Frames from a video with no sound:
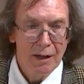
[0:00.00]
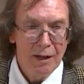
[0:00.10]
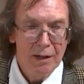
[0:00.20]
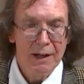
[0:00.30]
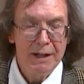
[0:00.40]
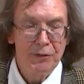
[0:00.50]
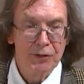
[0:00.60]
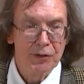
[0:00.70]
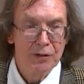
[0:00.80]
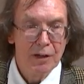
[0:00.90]
at
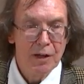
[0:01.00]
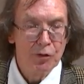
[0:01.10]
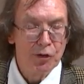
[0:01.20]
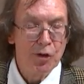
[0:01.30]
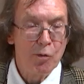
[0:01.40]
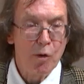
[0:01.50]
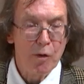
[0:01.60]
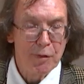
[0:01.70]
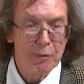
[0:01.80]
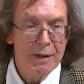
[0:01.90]
least two
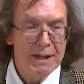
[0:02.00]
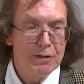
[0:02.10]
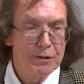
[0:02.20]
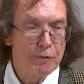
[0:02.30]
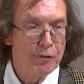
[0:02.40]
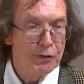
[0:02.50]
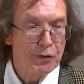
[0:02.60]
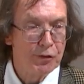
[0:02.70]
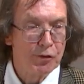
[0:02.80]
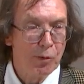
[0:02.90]
or three
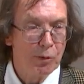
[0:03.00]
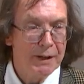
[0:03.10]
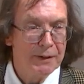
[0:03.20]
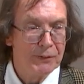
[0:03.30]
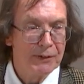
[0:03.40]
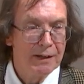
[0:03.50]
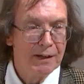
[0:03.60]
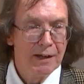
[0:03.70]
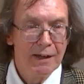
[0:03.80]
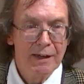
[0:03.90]
different stories
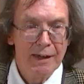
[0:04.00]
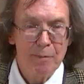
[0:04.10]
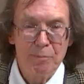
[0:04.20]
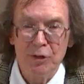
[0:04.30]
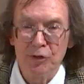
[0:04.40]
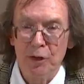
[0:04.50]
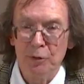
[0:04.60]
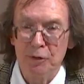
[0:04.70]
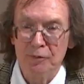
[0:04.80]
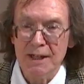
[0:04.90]
can be
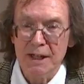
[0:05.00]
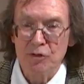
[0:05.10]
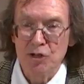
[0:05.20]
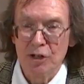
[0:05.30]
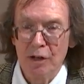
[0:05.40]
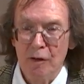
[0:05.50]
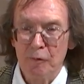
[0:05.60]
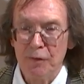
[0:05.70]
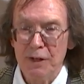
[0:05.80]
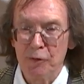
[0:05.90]
told of each
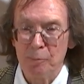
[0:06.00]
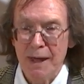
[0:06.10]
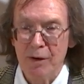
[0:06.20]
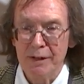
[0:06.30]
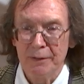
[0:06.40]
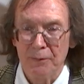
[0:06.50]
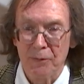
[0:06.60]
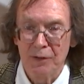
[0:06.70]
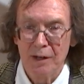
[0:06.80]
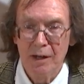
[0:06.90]
of these
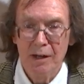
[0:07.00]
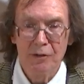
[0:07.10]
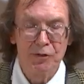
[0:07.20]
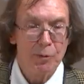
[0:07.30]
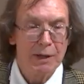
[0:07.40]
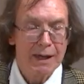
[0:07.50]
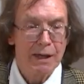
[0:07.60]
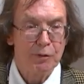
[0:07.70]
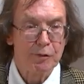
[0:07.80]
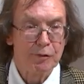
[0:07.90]
burials to
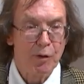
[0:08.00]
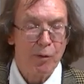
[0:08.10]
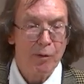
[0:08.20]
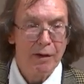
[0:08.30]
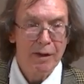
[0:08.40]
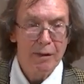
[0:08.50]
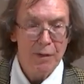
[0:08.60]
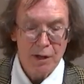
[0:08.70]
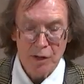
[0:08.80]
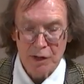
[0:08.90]
account for
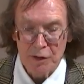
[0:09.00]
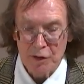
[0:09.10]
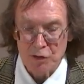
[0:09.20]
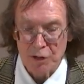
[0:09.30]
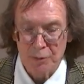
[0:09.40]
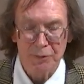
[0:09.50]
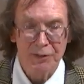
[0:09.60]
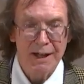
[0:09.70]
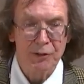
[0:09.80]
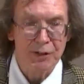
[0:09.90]
the archaeological
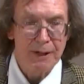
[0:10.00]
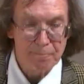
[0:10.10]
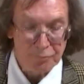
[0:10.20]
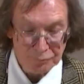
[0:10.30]
data.